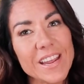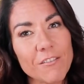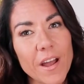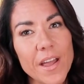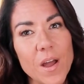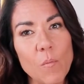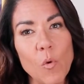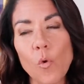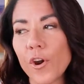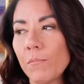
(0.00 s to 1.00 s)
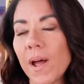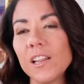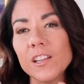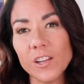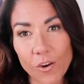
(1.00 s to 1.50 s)
here I am wearing my
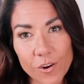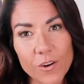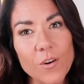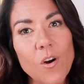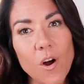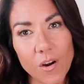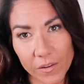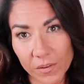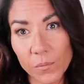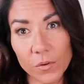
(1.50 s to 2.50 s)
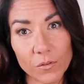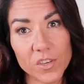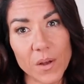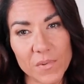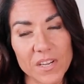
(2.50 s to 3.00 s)
local awesome surf
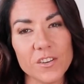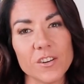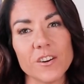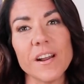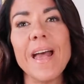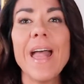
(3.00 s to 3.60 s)
shop t-shirt.